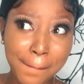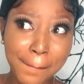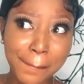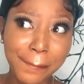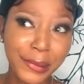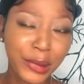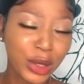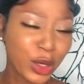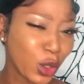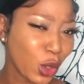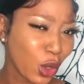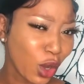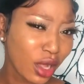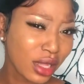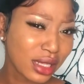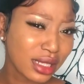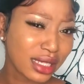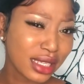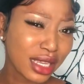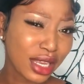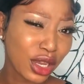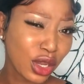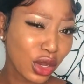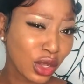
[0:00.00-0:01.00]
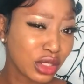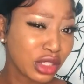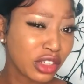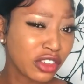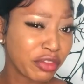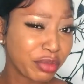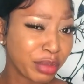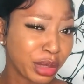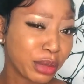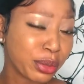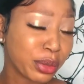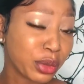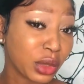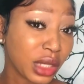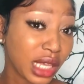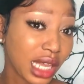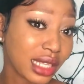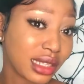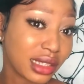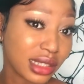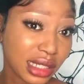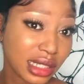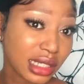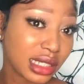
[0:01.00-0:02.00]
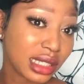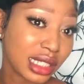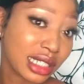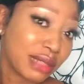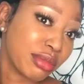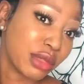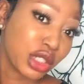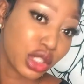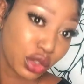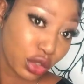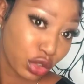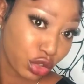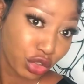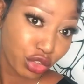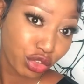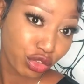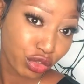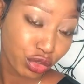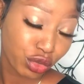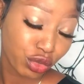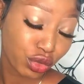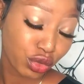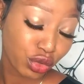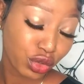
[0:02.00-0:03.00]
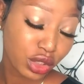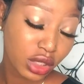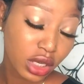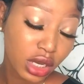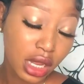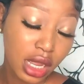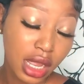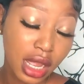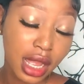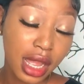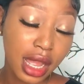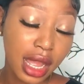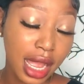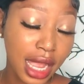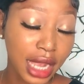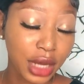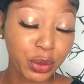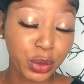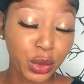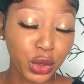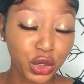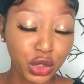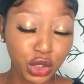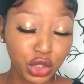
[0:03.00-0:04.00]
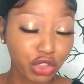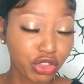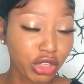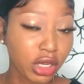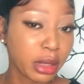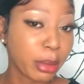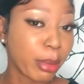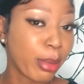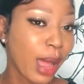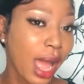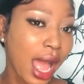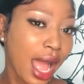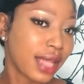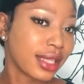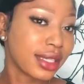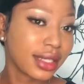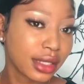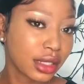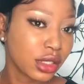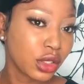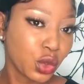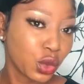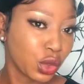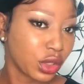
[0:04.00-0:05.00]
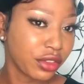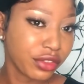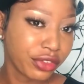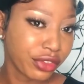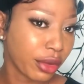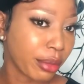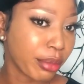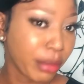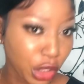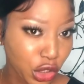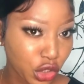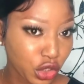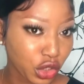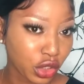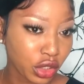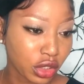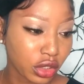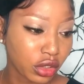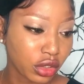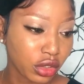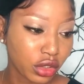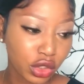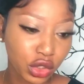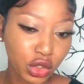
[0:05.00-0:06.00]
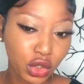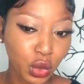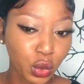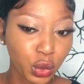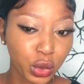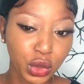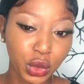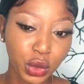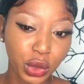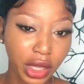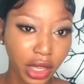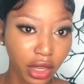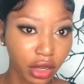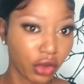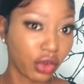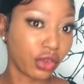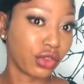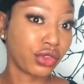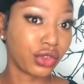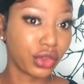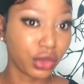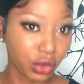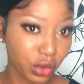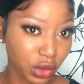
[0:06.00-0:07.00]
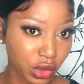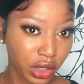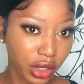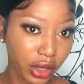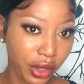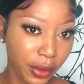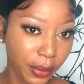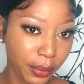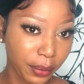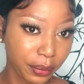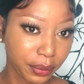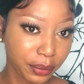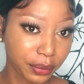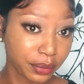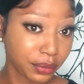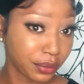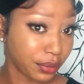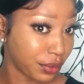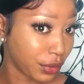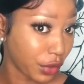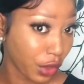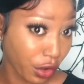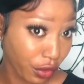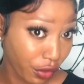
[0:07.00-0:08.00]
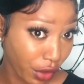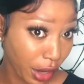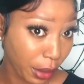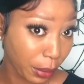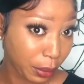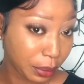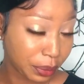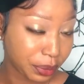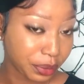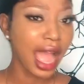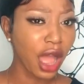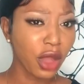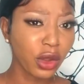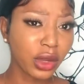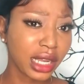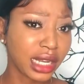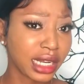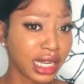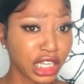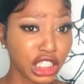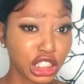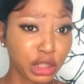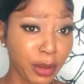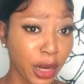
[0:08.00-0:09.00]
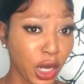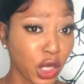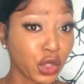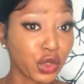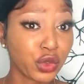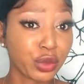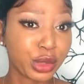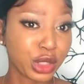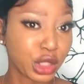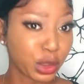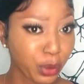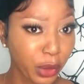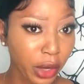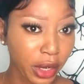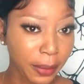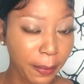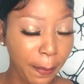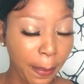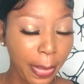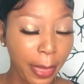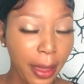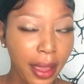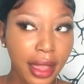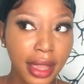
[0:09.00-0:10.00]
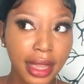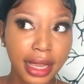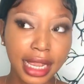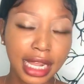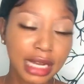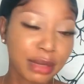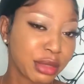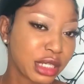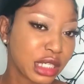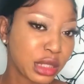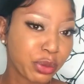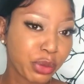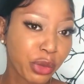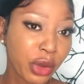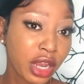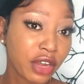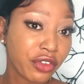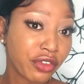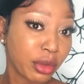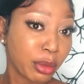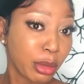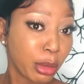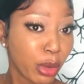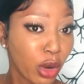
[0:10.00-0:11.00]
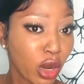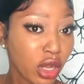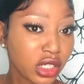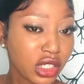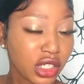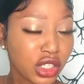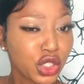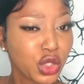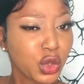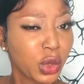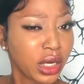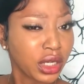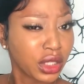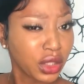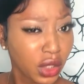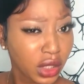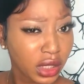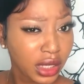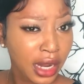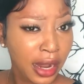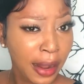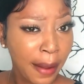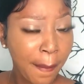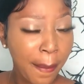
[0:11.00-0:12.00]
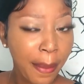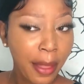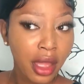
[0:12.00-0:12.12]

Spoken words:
Because a lot of people get this thing misconstrued, and we're just trying to pass good information so we don't get confused here. Alright? How can H. pylori be spread? Can be spread from person to another.